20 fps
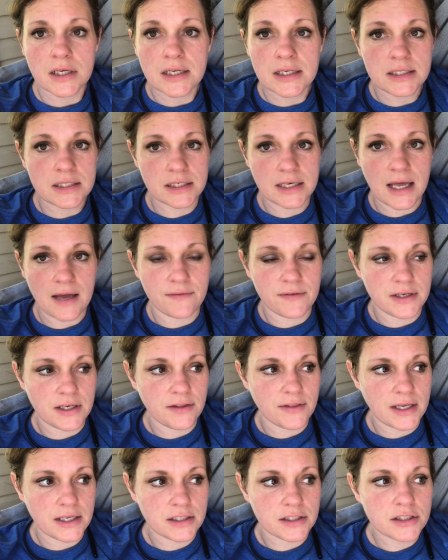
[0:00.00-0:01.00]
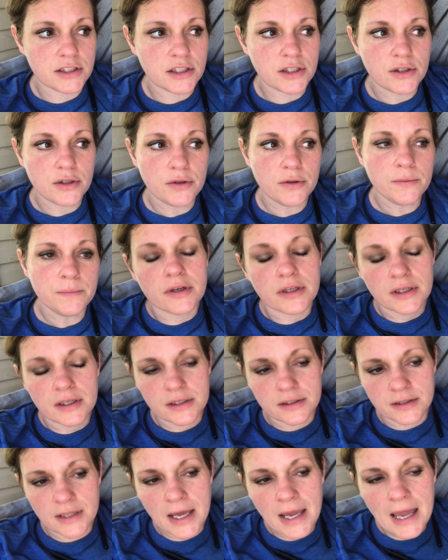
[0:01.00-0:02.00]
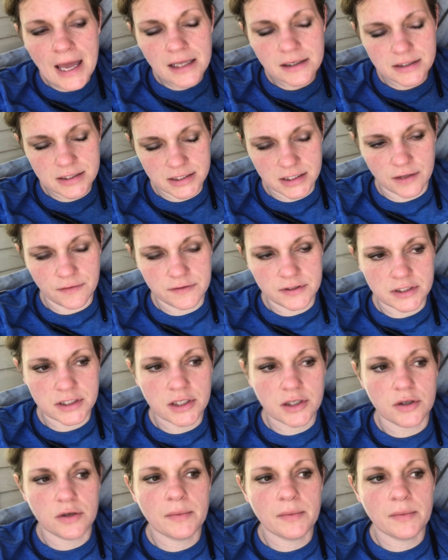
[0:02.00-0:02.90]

didn't have anything to do. They had stuff to do.